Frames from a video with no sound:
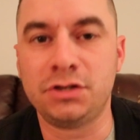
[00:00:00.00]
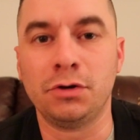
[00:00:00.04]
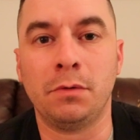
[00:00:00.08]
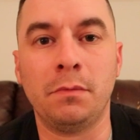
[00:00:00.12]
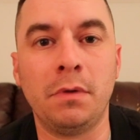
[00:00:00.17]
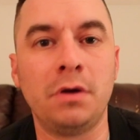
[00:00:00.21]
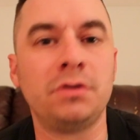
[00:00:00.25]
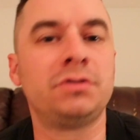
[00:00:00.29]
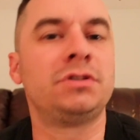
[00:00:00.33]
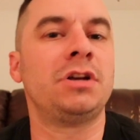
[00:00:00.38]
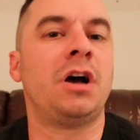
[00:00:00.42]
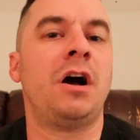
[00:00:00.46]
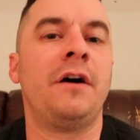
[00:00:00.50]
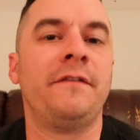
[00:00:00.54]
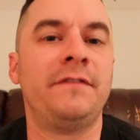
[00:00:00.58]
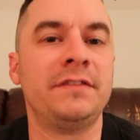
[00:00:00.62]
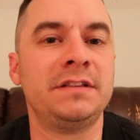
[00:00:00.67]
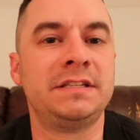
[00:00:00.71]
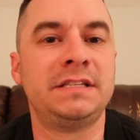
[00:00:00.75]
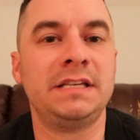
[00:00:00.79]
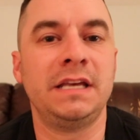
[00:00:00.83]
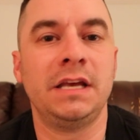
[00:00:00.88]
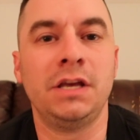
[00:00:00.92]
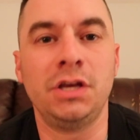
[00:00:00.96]
You'll most
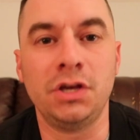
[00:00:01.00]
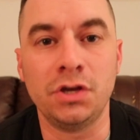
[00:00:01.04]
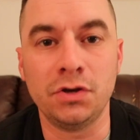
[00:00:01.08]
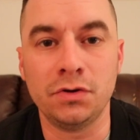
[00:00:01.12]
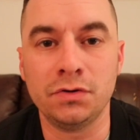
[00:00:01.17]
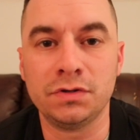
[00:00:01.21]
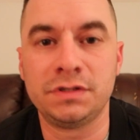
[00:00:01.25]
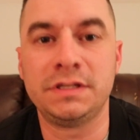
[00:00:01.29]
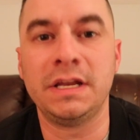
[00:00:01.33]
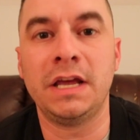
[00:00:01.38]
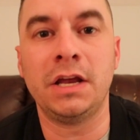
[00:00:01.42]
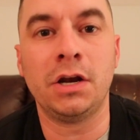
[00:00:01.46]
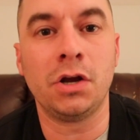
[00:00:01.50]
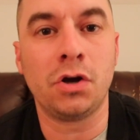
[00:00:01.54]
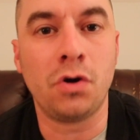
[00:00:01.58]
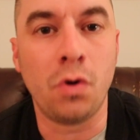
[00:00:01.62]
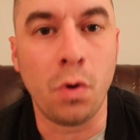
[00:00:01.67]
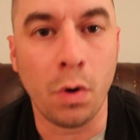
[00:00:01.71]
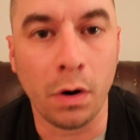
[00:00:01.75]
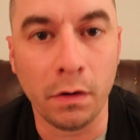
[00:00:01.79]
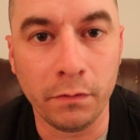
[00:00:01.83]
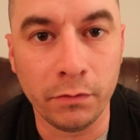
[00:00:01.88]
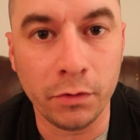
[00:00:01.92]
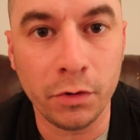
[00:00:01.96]
often see it used in a
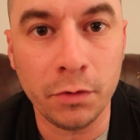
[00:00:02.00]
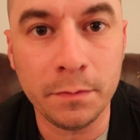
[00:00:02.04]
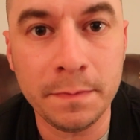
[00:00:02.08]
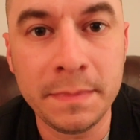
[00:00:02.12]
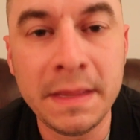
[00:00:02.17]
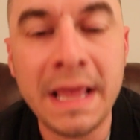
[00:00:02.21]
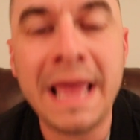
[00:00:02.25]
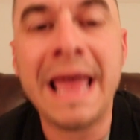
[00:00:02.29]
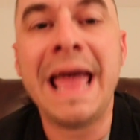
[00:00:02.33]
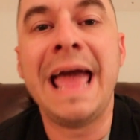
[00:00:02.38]
courtroom.